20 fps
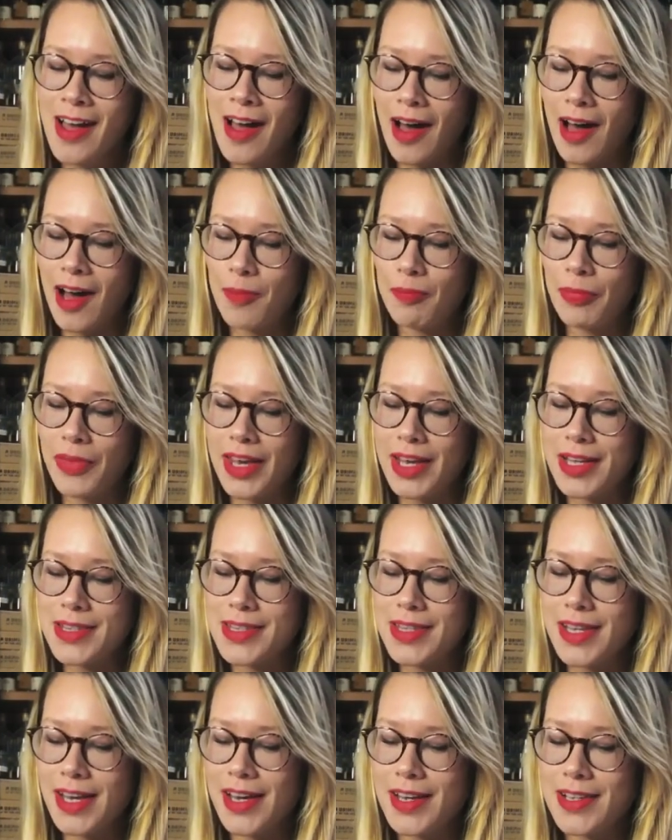
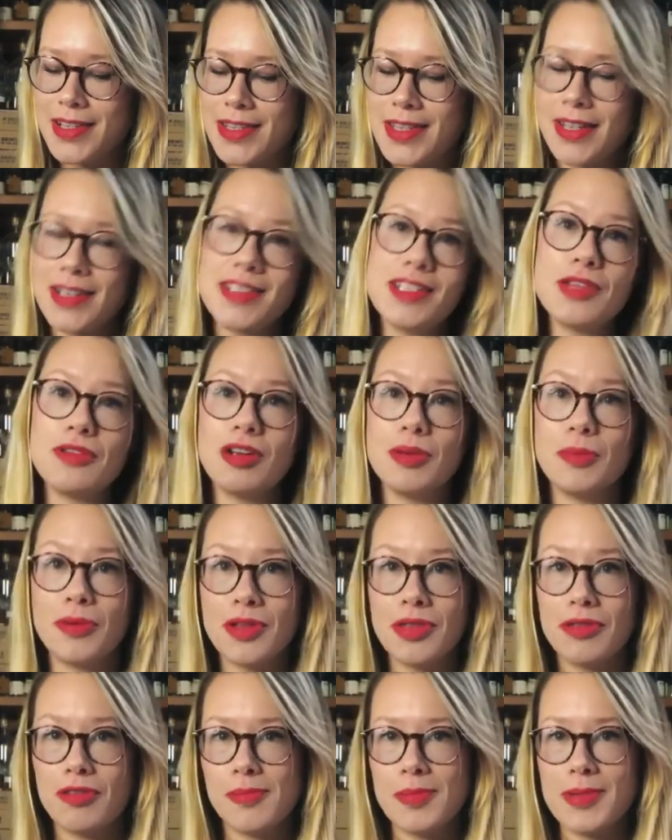It's
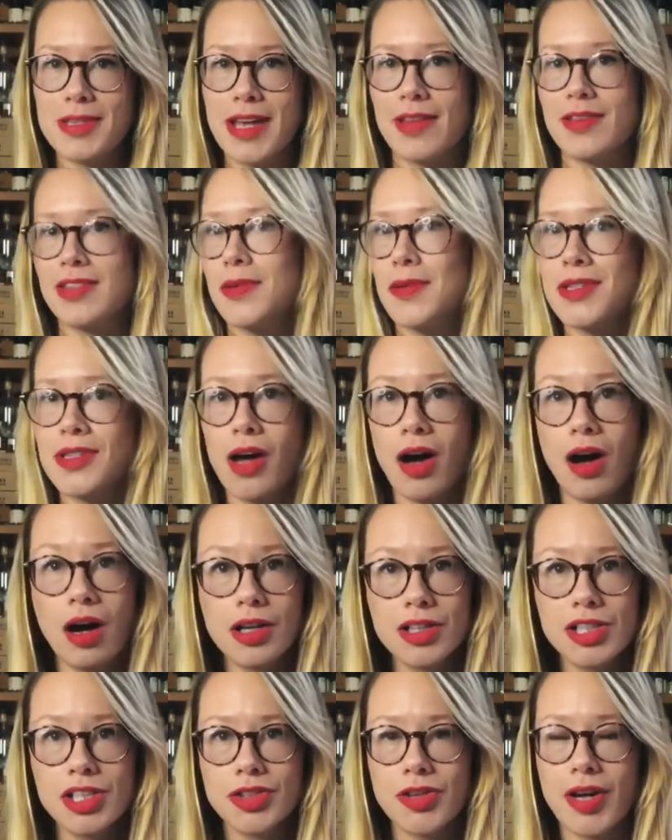63.3%, so it's
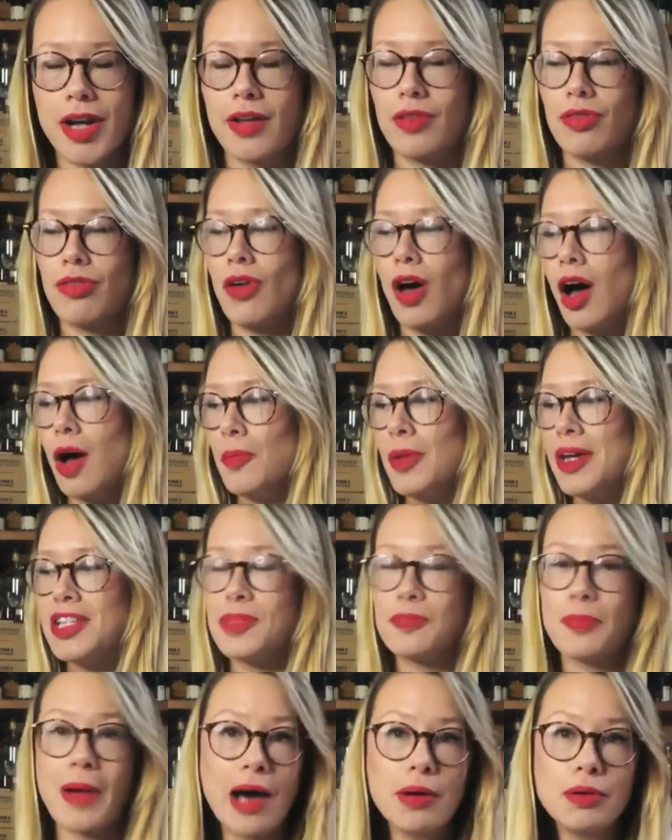cask strength.
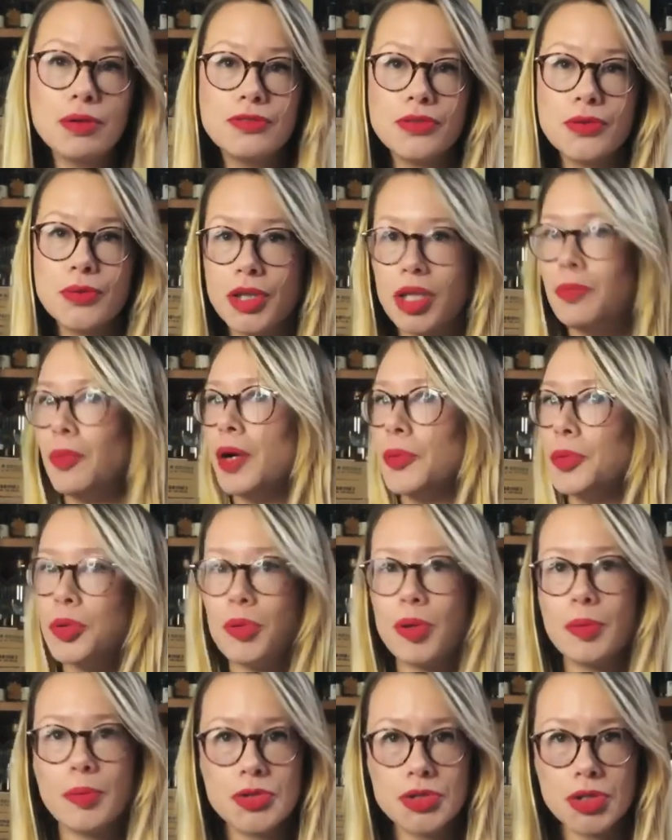It's powerful. You might want to
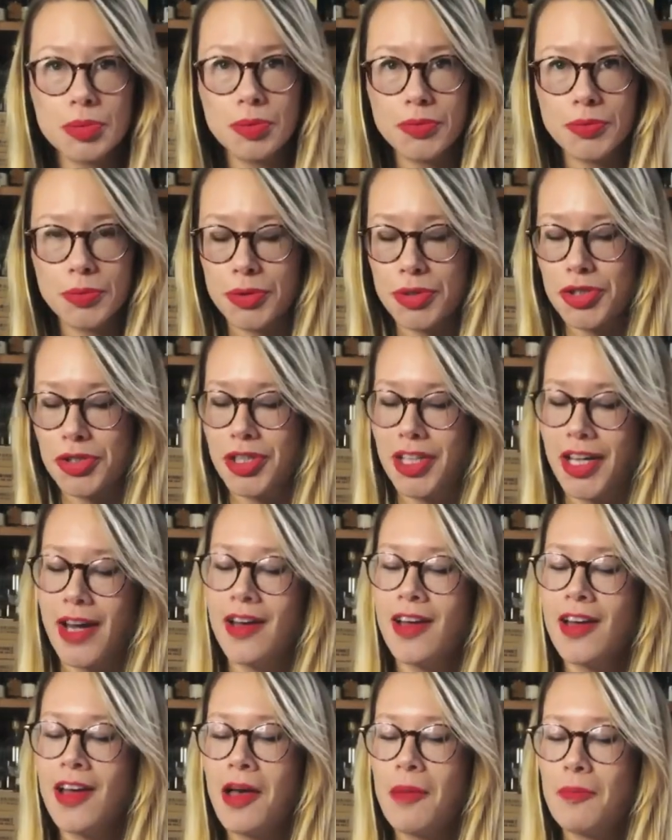pop a drop of water in it,
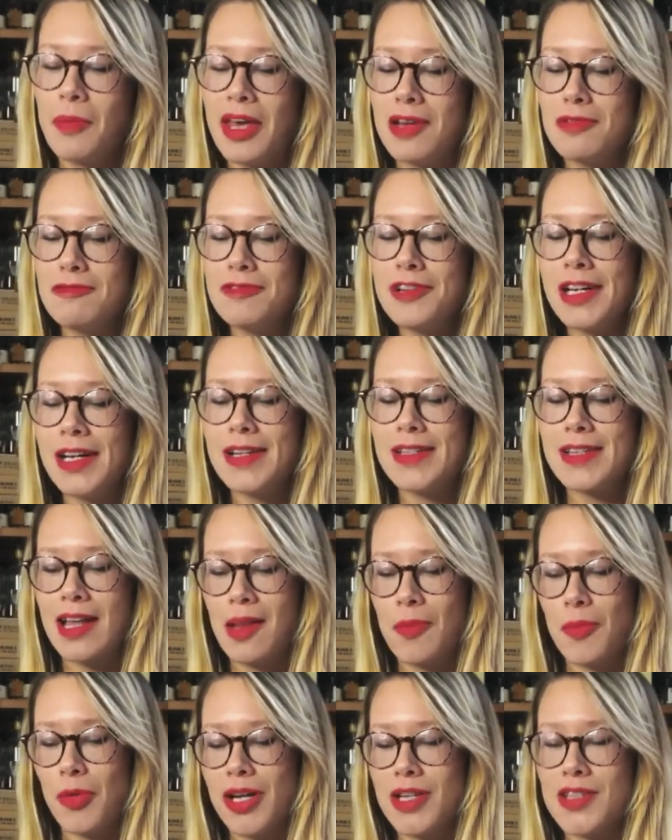but it really
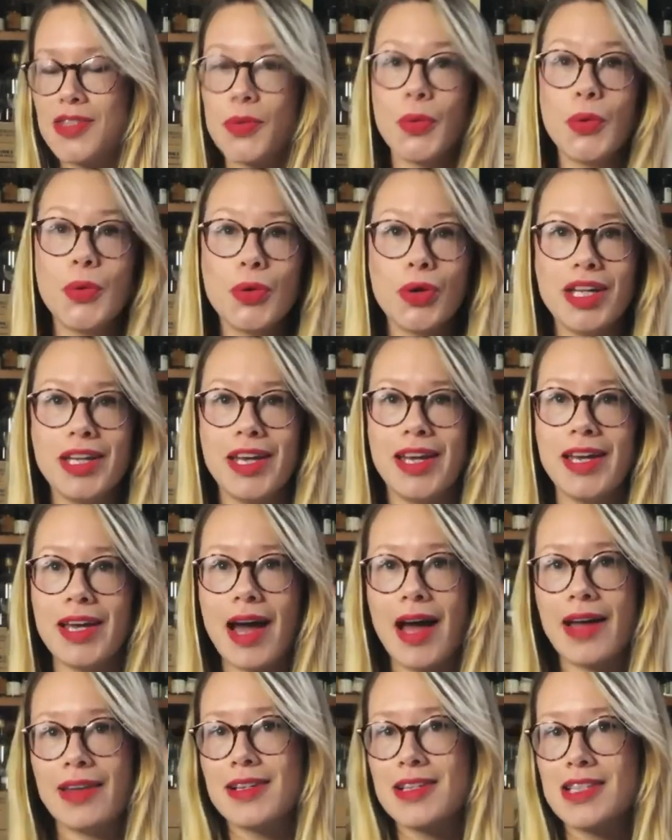celebrates Orkney
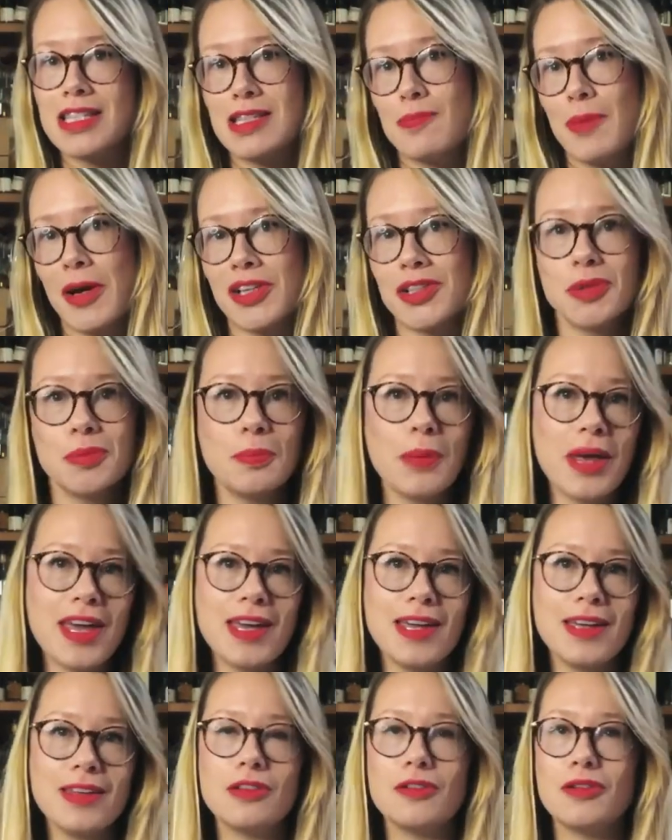and its special
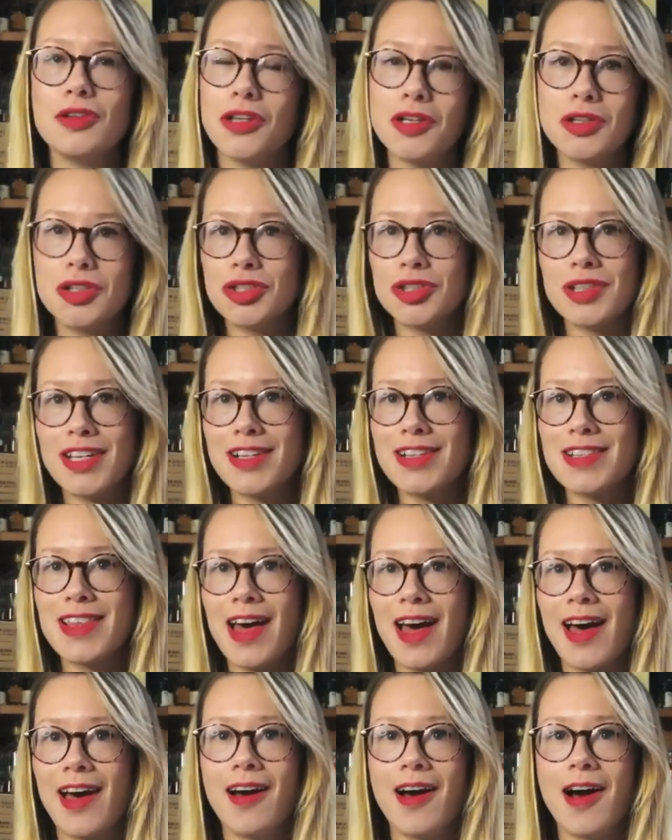peat. There are no trees
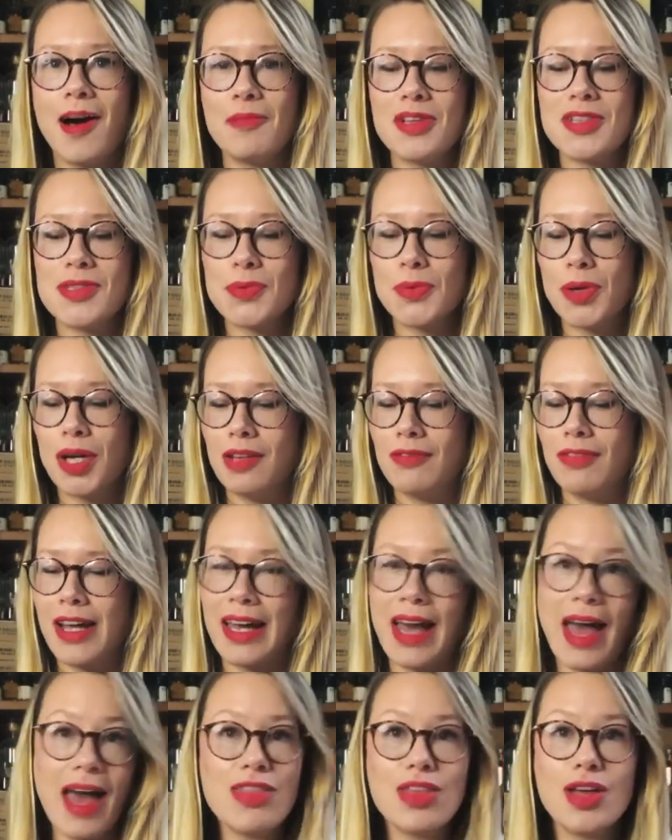there. It's all kind of like
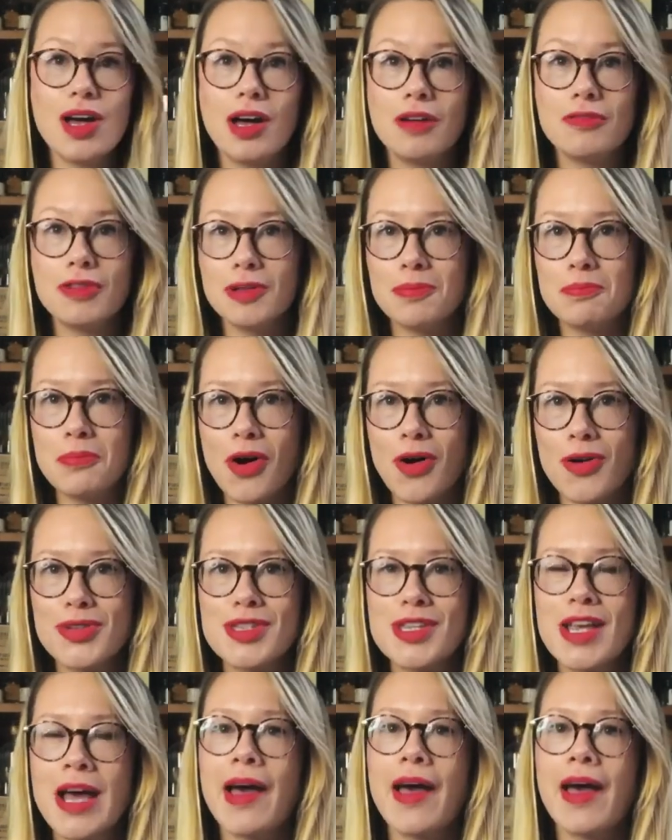heather and moss.